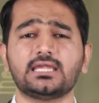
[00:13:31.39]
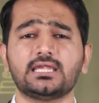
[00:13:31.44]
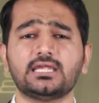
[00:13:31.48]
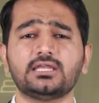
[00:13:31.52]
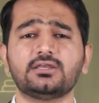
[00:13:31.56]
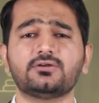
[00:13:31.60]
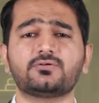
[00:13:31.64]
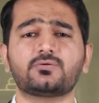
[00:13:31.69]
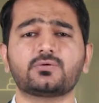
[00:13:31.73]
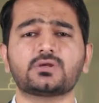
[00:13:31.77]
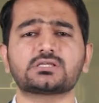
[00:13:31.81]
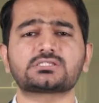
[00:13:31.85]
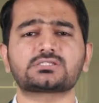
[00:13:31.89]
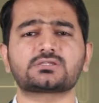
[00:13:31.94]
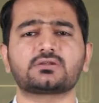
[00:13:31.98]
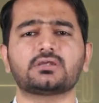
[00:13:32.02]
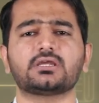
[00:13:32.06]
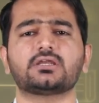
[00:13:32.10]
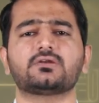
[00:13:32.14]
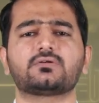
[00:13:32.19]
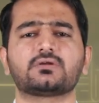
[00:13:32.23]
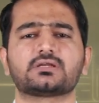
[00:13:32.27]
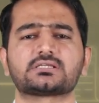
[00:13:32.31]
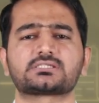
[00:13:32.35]
interest
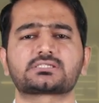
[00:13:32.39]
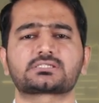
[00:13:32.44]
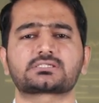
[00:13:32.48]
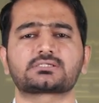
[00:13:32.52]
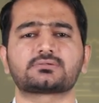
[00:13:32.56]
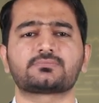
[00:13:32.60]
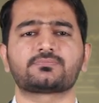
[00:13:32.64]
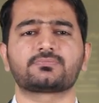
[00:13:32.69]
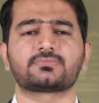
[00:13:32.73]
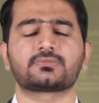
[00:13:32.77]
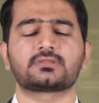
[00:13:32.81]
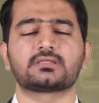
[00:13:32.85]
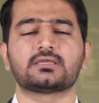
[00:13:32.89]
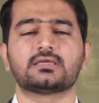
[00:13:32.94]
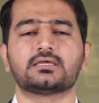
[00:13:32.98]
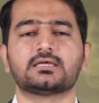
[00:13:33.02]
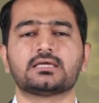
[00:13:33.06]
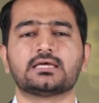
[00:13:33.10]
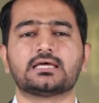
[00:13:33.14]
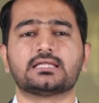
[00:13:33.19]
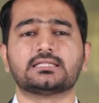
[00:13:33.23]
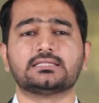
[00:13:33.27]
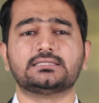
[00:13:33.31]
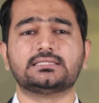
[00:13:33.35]
rate risk.
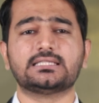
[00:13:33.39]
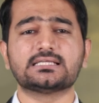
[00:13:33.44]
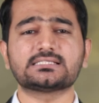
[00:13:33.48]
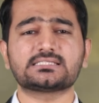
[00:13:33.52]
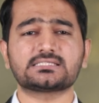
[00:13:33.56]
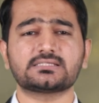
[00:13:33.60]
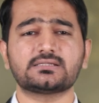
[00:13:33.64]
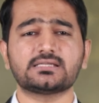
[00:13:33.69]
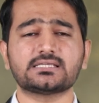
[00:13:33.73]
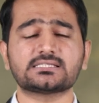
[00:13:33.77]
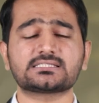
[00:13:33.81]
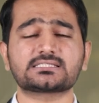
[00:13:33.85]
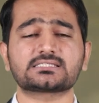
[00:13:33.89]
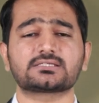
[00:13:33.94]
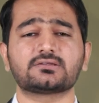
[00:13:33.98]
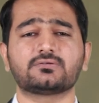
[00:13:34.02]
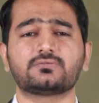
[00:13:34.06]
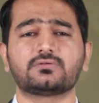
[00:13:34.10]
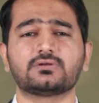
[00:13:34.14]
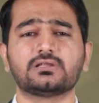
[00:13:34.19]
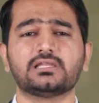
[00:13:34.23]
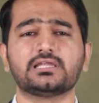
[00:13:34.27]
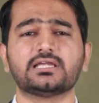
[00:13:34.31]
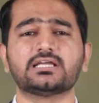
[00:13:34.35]
This risk
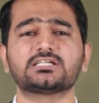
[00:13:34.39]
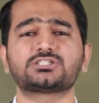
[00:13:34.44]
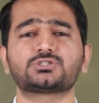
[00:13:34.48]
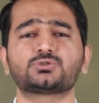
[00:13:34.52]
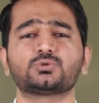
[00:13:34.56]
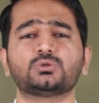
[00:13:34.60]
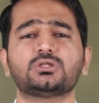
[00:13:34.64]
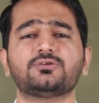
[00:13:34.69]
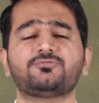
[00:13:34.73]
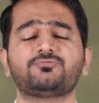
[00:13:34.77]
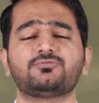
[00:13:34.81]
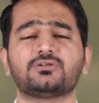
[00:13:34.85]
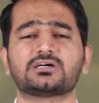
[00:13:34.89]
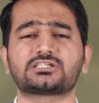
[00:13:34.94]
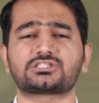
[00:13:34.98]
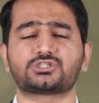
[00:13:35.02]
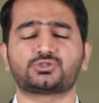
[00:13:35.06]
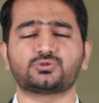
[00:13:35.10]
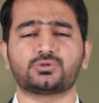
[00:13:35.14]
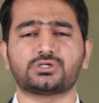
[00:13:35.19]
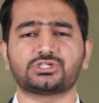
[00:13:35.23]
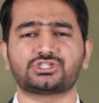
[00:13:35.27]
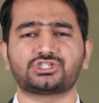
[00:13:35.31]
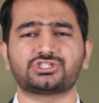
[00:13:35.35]
relates to the
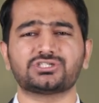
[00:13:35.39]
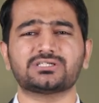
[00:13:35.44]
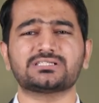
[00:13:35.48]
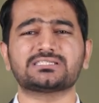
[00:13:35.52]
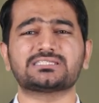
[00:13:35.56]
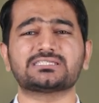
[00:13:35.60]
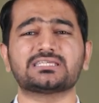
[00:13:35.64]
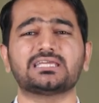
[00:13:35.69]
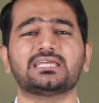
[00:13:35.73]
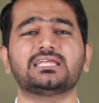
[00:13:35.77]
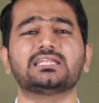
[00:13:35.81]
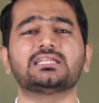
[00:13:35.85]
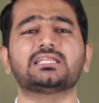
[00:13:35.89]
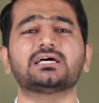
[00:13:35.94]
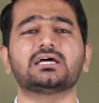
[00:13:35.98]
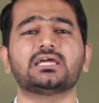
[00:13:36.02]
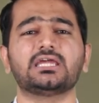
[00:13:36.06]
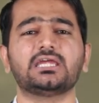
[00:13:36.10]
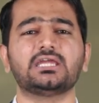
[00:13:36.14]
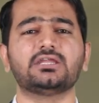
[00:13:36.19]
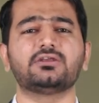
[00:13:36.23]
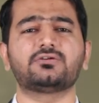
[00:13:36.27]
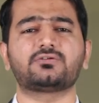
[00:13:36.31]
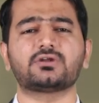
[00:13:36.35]
fluctuations in the
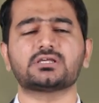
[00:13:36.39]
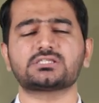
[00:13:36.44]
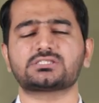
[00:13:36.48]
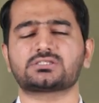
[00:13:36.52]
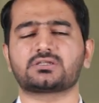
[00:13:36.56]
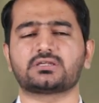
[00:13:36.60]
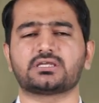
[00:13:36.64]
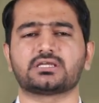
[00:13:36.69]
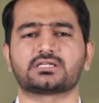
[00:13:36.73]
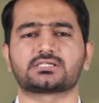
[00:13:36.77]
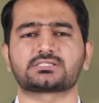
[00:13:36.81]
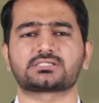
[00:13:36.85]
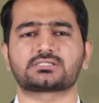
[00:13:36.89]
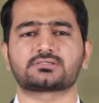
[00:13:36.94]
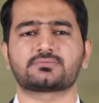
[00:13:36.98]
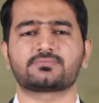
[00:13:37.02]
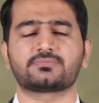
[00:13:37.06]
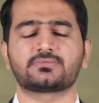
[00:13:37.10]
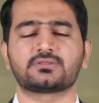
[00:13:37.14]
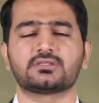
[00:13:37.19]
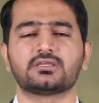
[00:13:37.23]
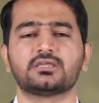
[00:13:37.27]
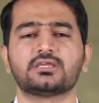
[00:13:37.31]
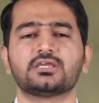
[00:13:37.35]
interest rates.
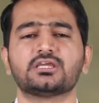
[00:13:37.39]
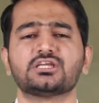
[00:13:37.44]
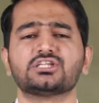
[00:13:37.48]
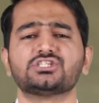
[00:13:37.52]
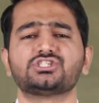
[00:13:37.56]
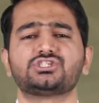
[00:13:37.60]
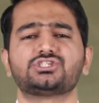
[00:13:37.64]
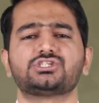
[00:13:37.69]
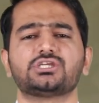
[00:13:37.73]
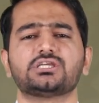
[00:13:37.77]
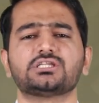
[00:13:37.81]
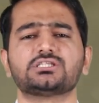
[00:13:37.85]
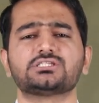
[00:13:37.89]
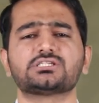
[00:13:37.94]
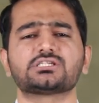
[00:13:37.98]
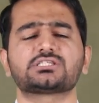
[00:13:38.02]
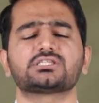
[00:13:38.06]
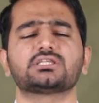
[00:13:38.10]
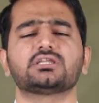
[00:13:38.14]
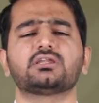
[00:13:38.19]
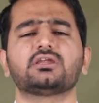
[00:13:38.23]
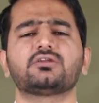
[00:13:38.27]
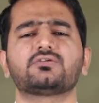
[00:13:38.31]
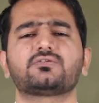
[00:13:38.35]
Changes
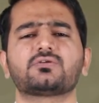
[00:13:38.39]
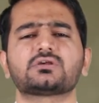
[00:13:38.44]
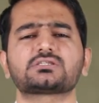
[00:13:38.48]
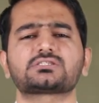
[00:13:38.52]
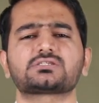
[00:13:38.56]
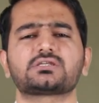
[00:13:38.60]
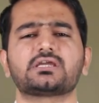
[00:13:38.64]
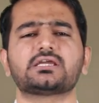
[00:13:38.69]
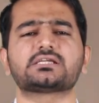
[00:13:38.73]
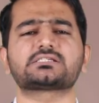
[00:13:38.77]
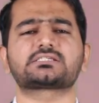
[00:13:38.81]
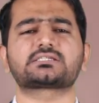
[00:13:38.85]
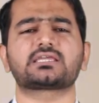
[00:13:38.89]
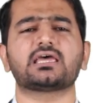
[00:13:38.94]
in interest rates